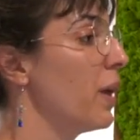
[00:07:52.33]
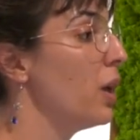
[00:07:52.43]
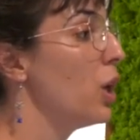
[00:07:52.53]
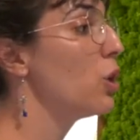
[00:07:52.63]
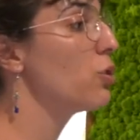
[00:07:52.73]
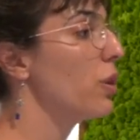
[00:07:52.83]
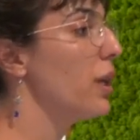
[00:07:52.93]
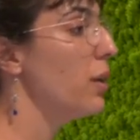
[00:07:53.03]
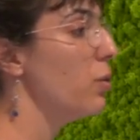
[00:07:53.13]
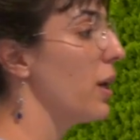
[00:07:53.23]
So
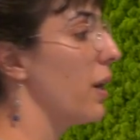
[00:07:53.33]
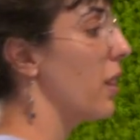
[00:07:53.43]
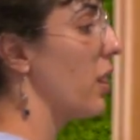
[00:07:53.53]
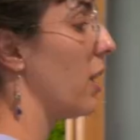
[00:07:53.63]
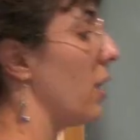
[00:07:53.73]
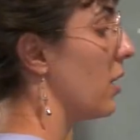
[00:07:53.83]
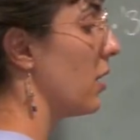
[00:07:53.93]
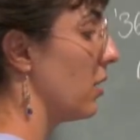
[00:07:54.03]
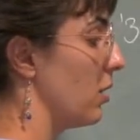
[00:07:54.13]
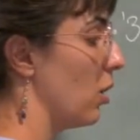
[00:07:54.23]
then you can think,
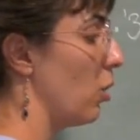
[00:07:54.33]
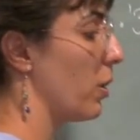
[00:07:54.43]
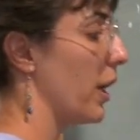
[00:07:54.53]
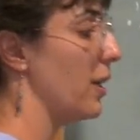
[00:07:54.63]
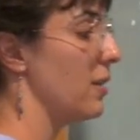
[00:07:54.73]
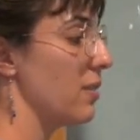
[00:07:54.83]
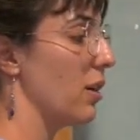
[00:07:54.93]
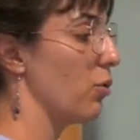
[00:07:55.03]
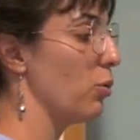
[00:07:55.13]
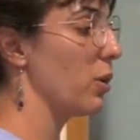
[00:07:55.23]
okay, instead
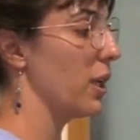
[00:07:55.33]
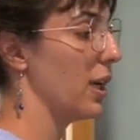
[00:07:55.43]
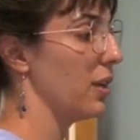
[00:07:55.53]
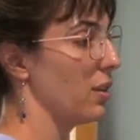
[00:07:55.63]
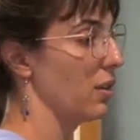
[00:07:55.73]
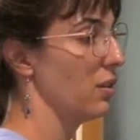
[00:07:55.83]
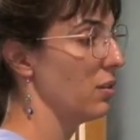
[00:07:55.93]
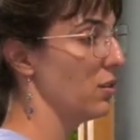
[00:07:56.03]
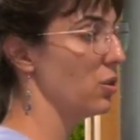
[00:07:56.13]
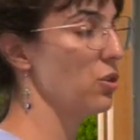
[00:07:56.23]
of looking at
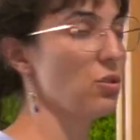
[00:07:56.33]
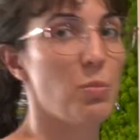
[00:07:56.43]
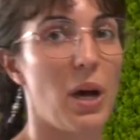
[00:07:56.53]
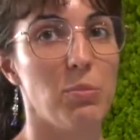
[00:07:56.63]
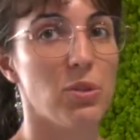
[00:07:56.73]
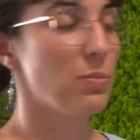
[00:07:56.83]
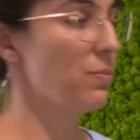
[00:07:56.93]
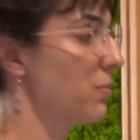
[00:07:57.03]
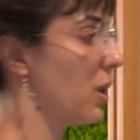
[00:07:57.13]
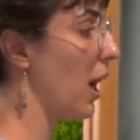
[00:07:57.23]
just maps,
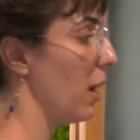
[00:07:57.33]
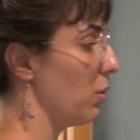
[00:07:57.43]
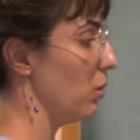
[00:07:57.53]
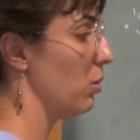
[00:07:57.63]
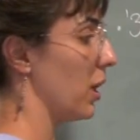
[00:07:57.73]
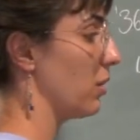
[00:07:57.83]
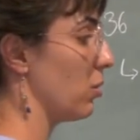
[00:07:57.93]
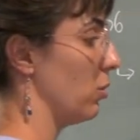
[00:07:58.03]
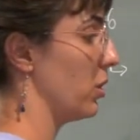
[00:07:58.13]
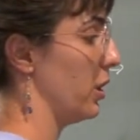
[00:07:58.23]
I will look at
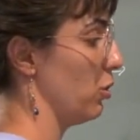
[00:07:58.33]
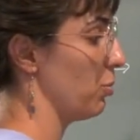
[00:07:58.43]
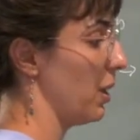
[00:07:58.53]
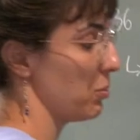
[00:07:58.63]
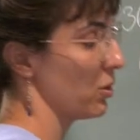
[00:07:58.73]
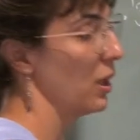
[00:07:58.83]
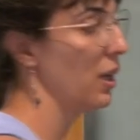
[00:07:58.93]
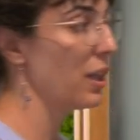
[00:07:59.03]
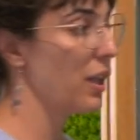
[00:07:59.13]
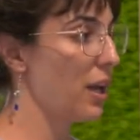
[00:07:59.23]
continuous maps.
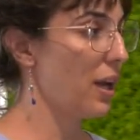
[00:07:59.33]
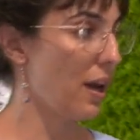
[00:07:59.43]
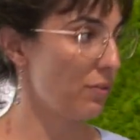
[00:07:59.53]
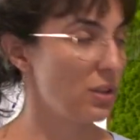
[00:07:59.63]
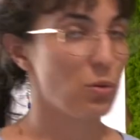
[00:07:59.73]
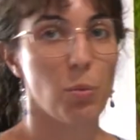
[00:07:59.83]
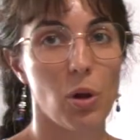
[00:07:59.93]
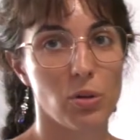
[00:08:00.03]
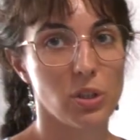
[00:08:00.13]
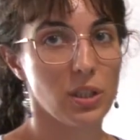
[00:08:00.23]
Then I have the
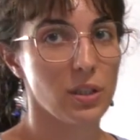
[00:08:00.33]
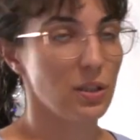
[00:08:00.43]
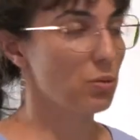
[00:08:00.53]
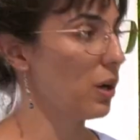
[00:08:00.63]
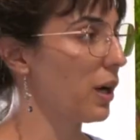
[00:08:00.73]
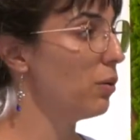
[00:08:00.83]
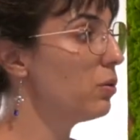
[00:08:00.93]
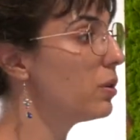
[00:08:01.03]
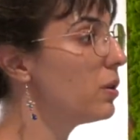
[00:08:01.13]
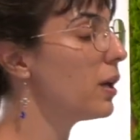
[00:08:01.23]
topology into account,
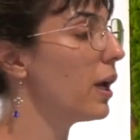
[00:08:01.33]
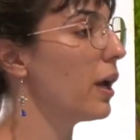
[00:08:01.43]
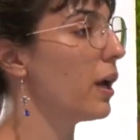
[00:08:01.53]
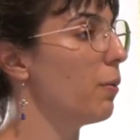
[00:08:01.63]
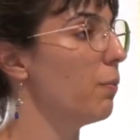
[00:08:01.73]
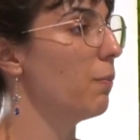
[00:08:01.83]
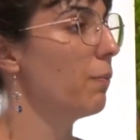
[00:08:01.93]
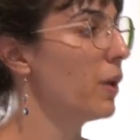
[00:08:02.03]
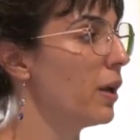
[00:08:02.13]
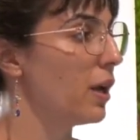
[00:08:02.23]
and
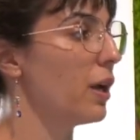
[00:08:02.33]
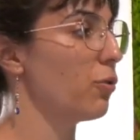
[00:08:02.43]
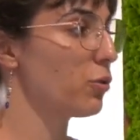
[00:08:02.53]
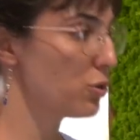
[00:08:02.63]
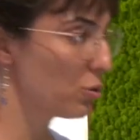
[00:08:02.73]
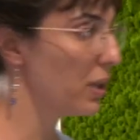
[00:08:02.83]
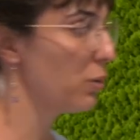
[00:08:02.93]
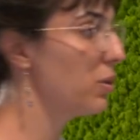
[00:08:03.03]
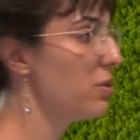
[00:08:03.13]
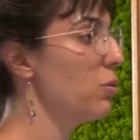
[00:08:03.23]
of course you can do this, you get